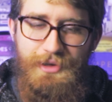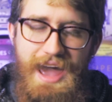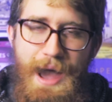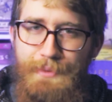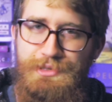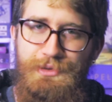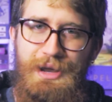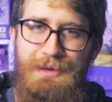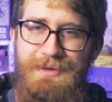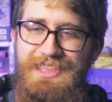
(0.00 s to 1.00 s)
I absolutely
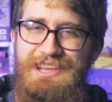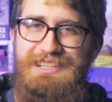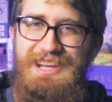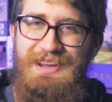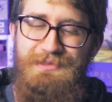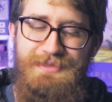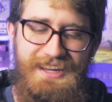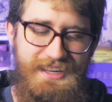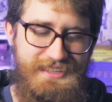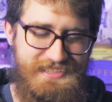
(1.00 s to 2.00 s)
recommend that you do
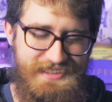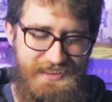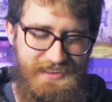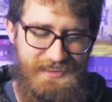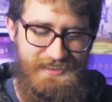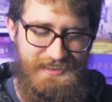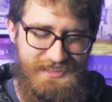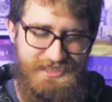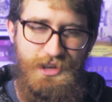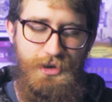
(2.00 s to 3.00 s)
because
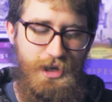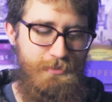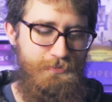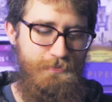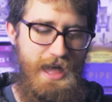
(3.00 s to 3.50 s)
it's so good.